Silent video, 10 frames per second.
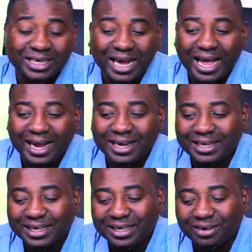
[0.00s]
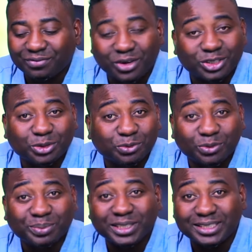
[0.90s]
guy. Of course, you
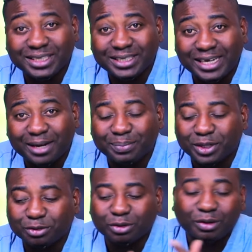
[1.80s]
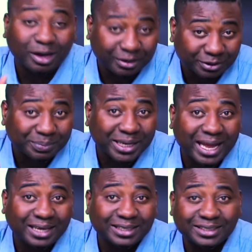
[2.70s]
won't be seeing that, but on the
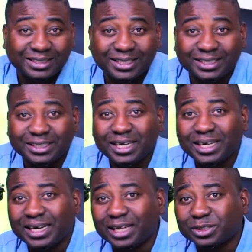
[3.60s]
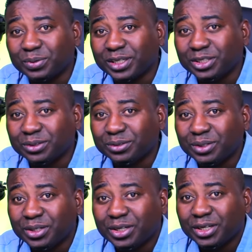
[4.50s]
behind the scenes, that's when you
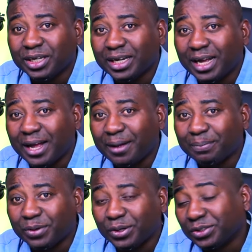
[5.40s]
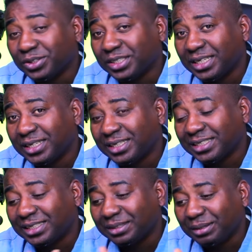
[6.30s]
going to see
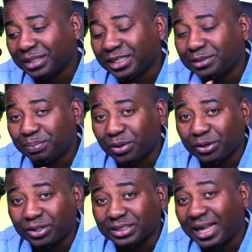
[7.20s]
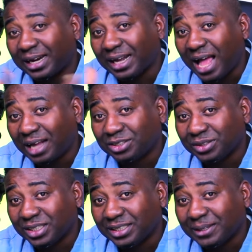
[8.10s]
this product. And
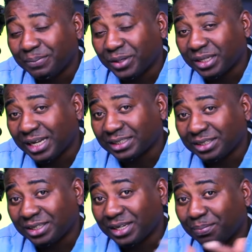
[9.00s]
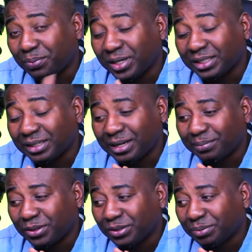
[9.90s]
actually, that's another point
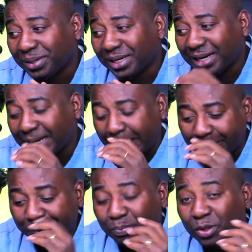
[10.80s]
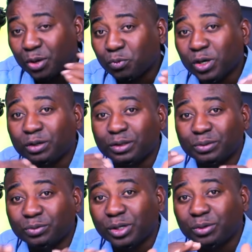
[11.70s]
I'm going to make clear. We
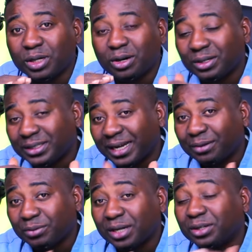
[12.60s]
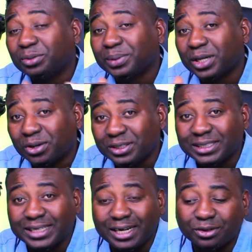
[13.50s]
will cut down. We are going to be
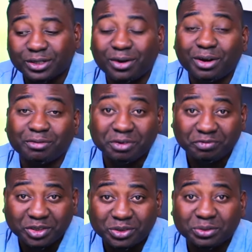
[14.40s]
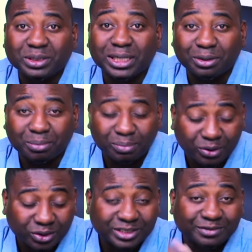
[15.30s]
cutting down on our reviews and
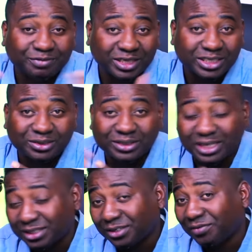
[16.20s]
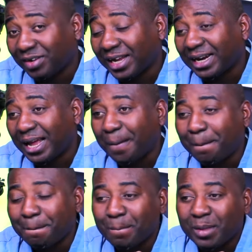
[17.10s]
unboxing videos and stuff like that.
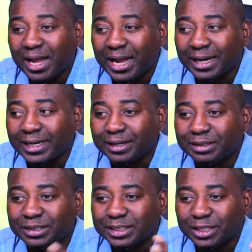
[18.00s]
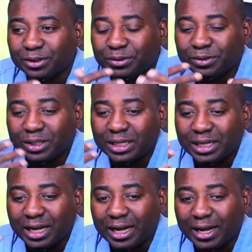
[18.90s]
And then, you know,
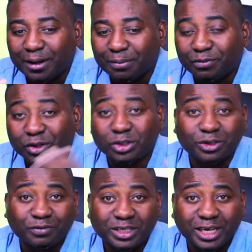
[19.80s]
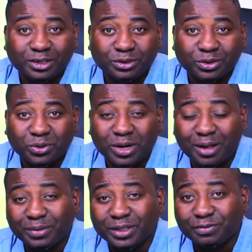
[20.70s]
for those of you that don't know,
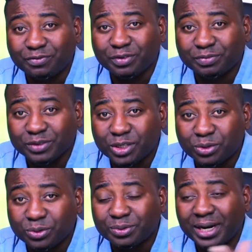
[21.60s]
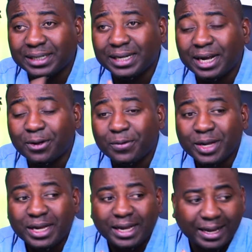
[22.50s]
I'm in film school right now,
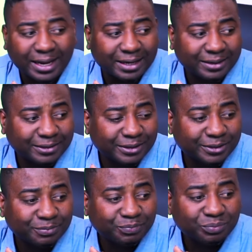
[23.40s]
and